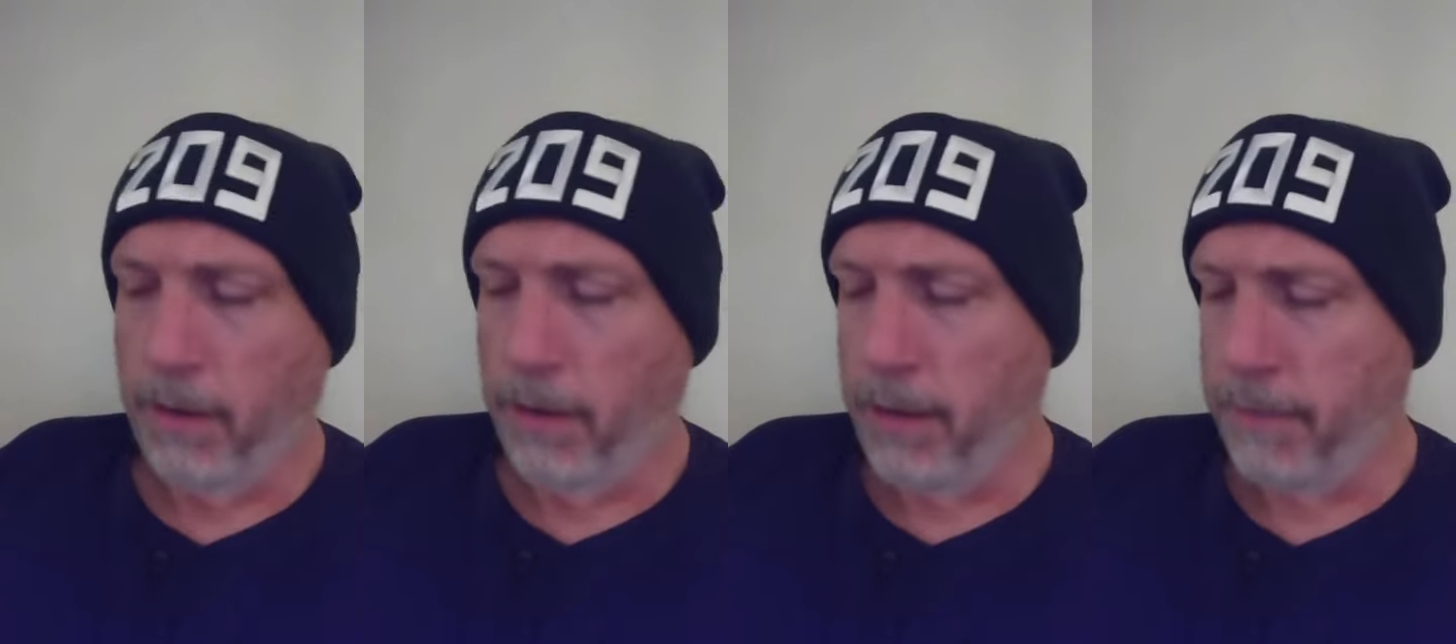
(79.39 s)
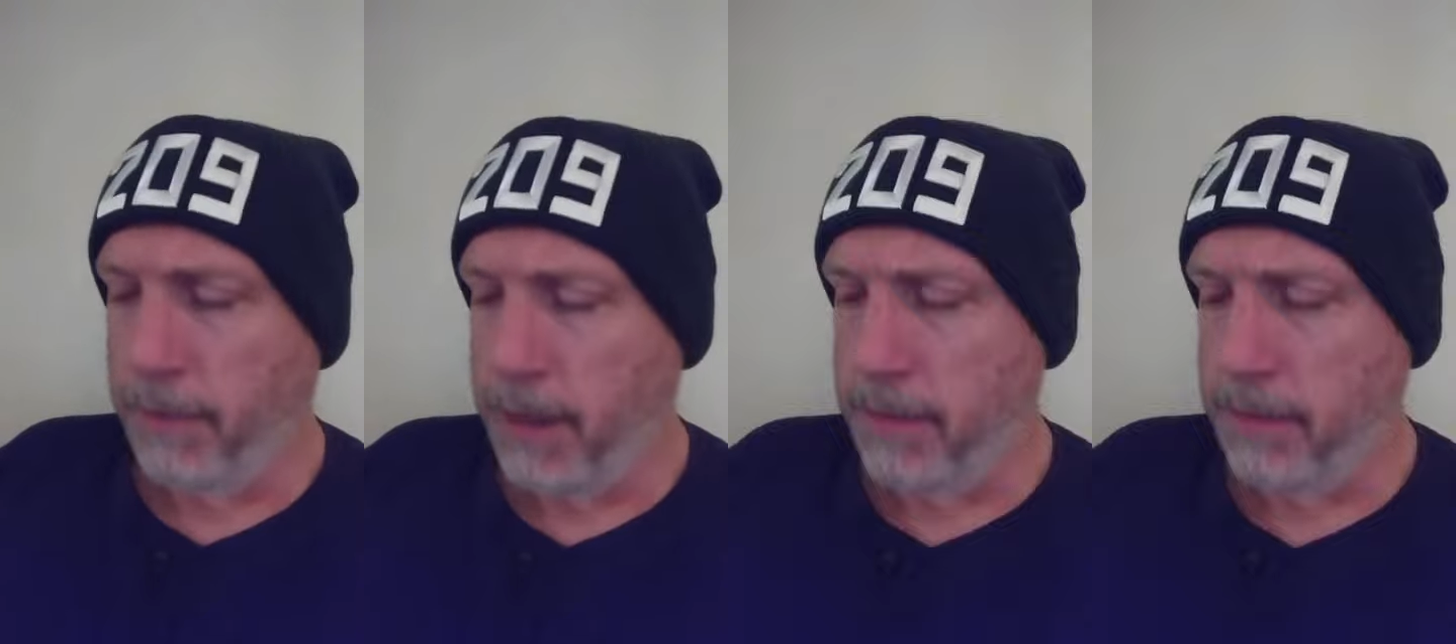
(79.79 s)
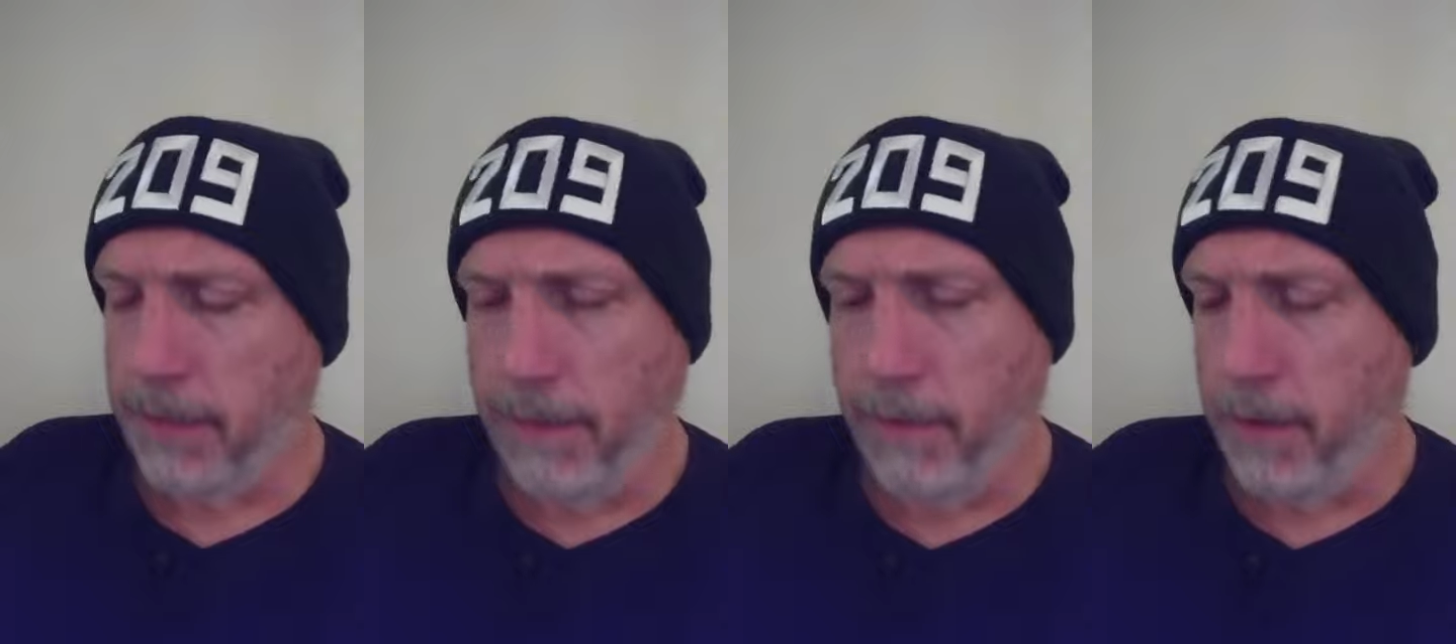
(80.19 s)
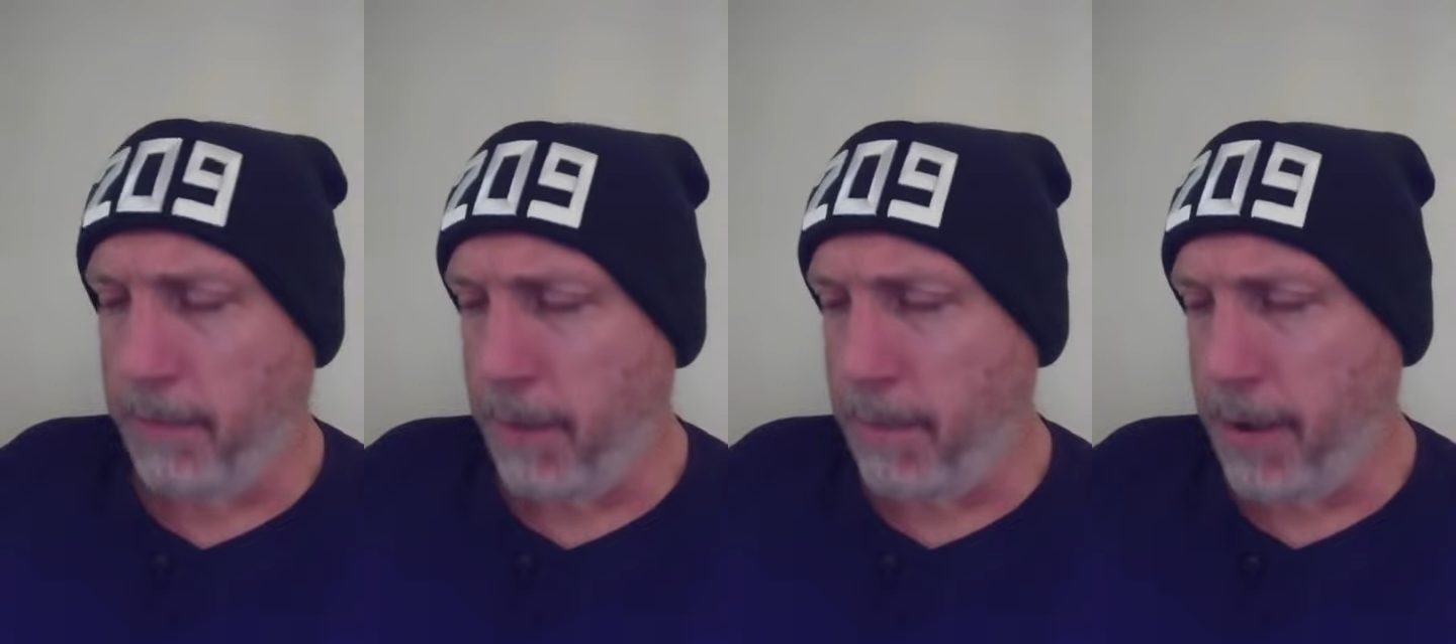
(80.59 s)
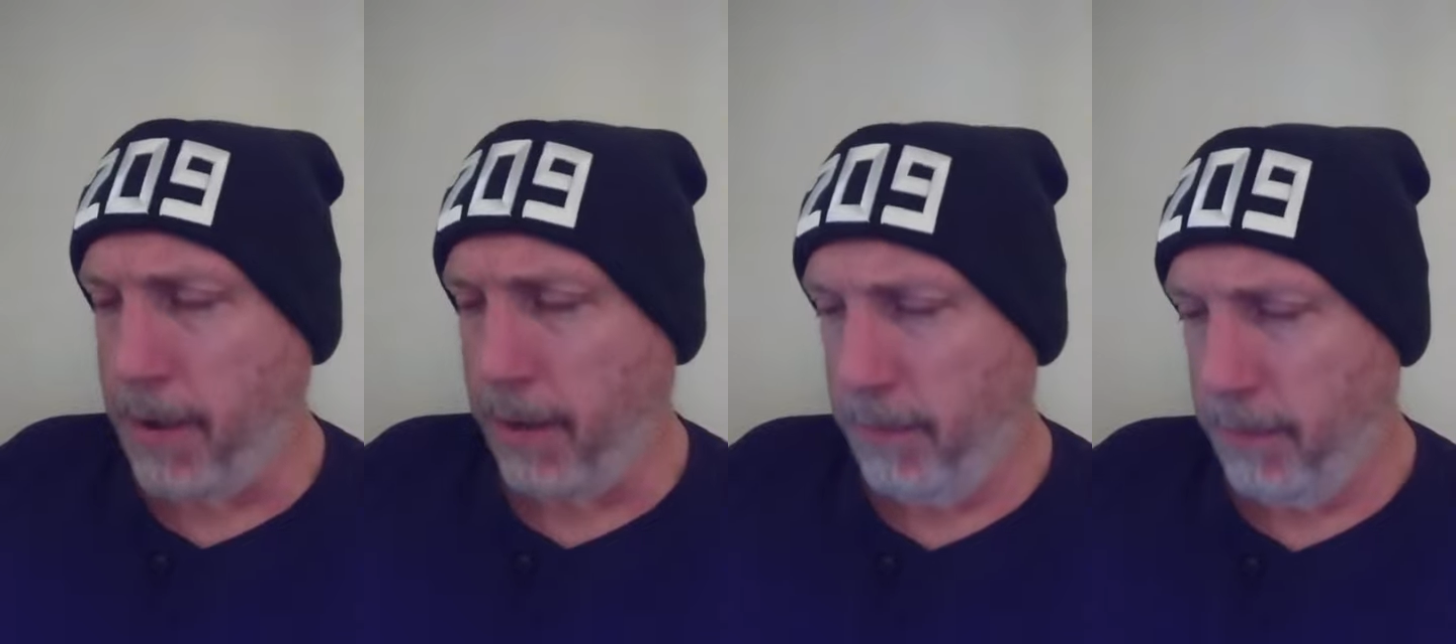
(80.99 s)
all I've got is leaving on my
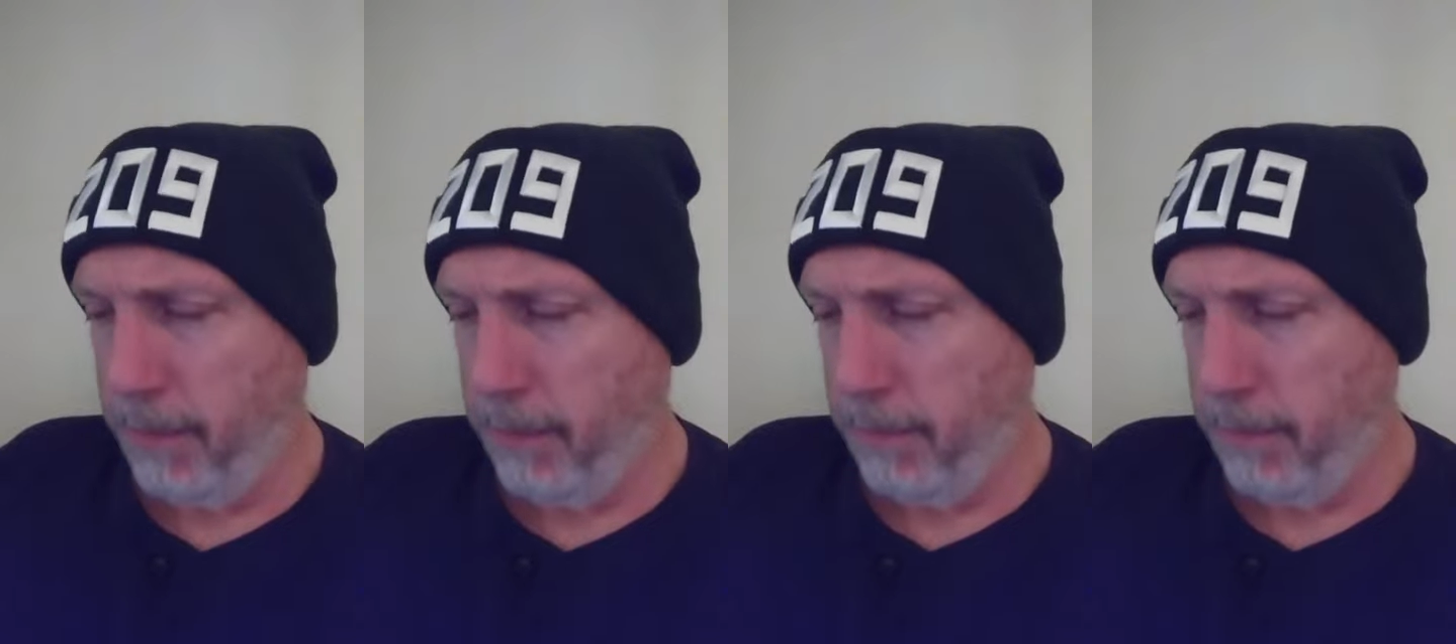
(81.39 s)
mind.